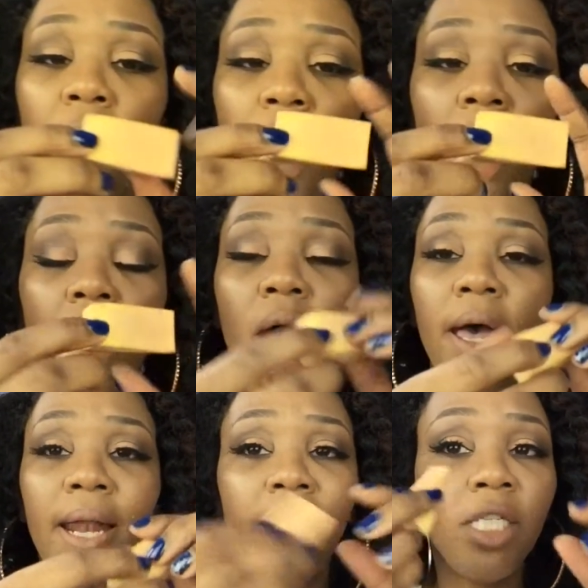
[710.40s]

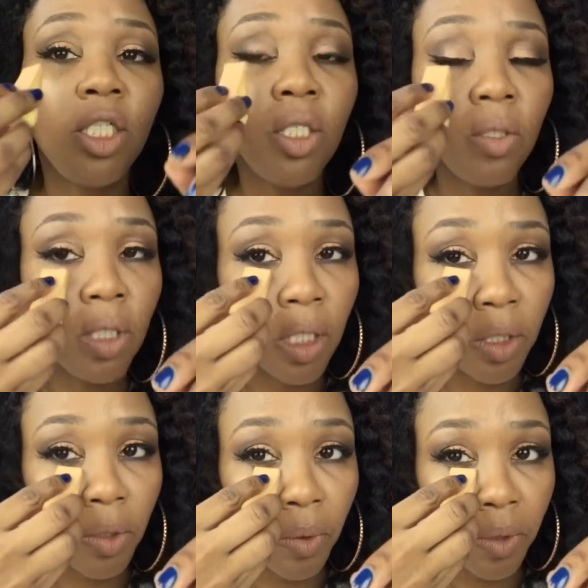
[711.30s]
I just use
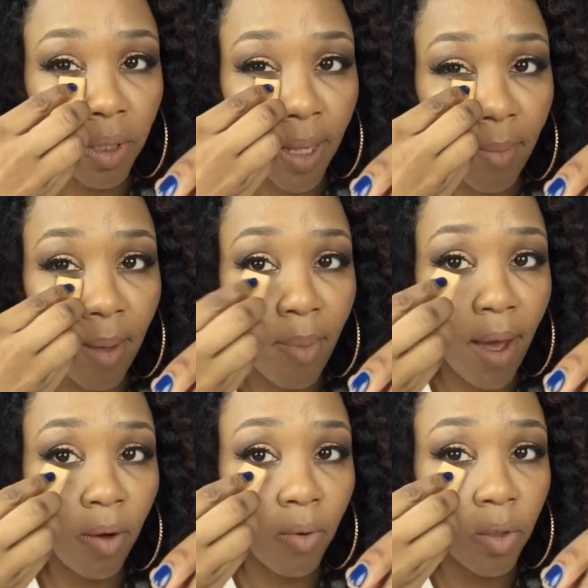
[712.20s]
this to set my
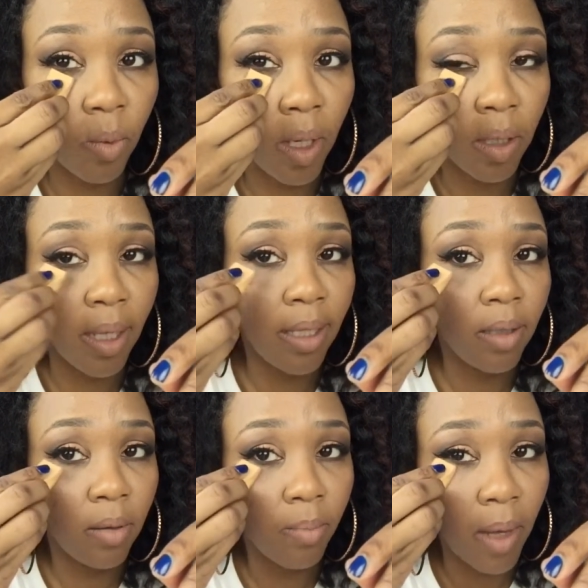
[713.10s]
powder as well, like
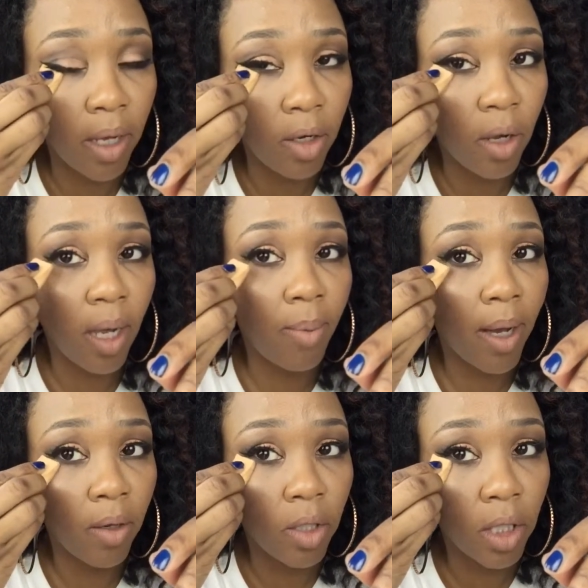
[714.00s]
my under eye
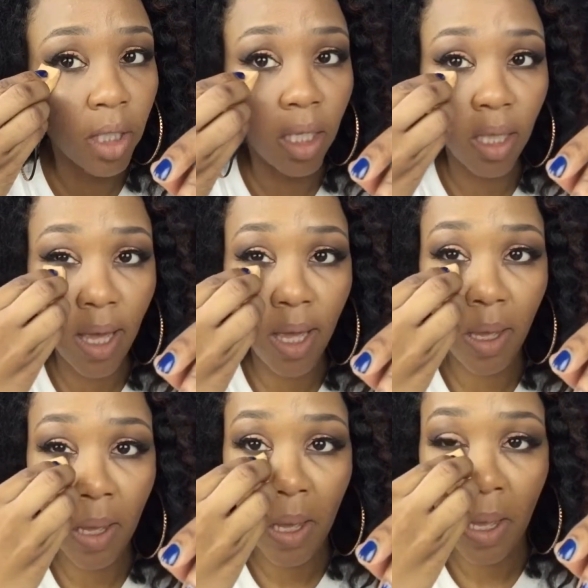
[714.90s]
powder, just like
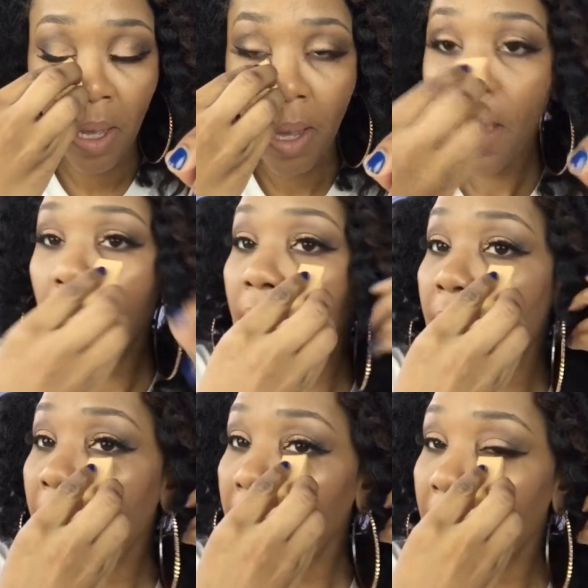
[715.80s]
that
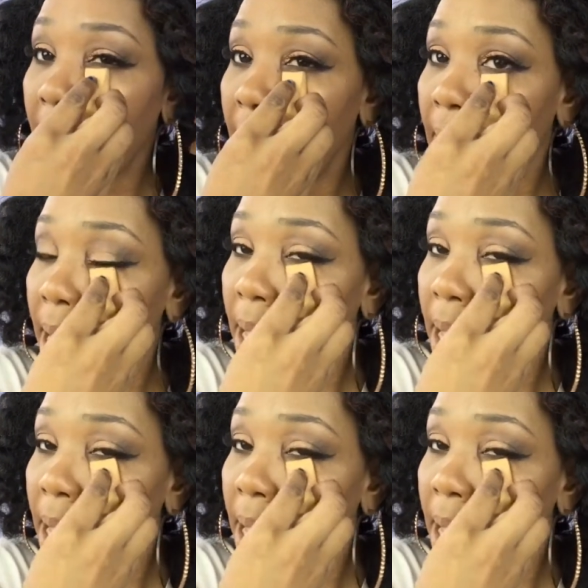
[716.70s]
and like that.